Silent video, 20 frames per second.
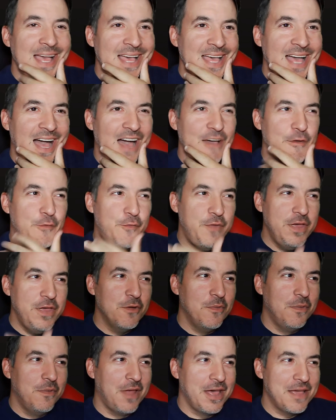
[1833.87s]
I
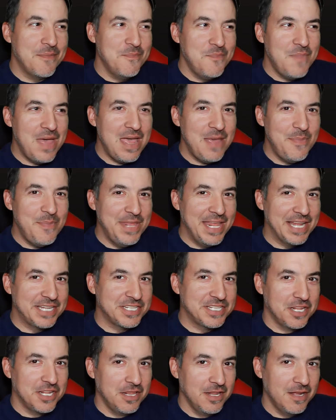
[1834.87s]
feel like maybe that's
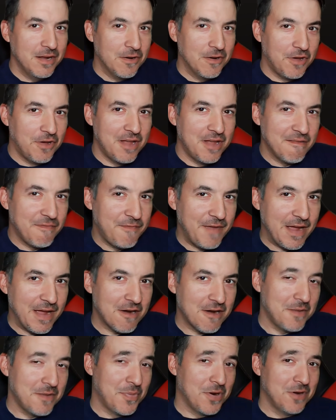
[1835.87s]
a little
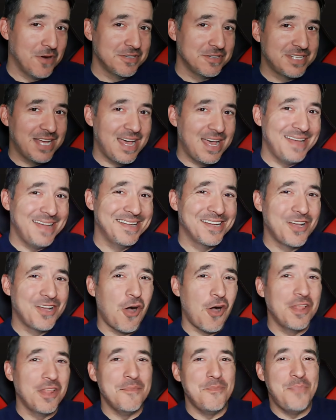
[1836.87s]
unfair to Burnside to
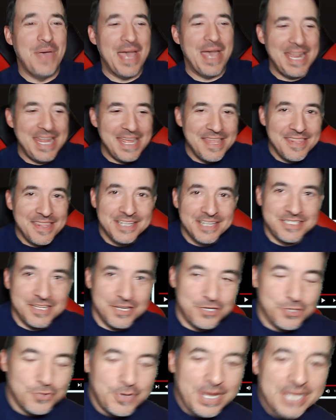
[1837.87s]
call him petty in this
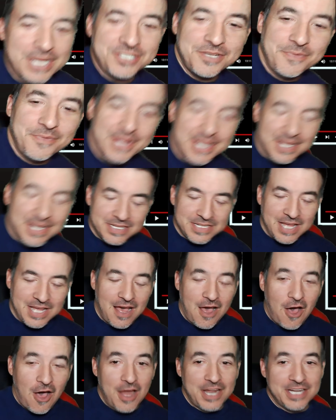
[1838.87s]
situation, because
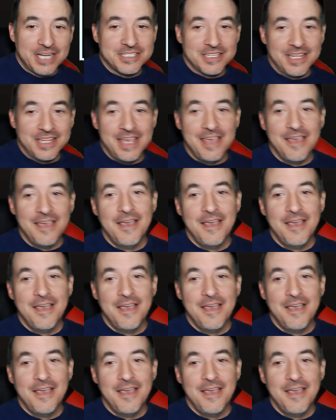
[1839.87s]
honestly,